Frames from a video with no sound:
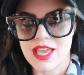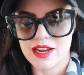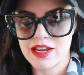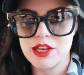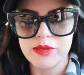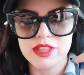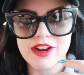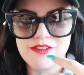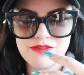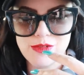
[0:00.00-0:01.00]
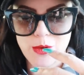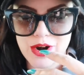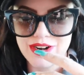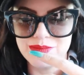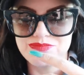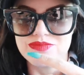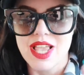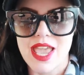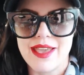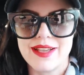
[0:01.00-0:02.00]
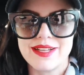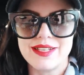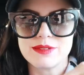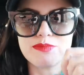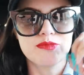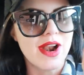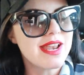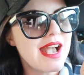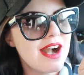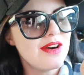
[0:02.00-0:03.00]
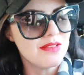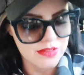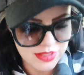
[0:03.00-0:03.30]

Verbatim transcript: and I need to be there at 4. And right now,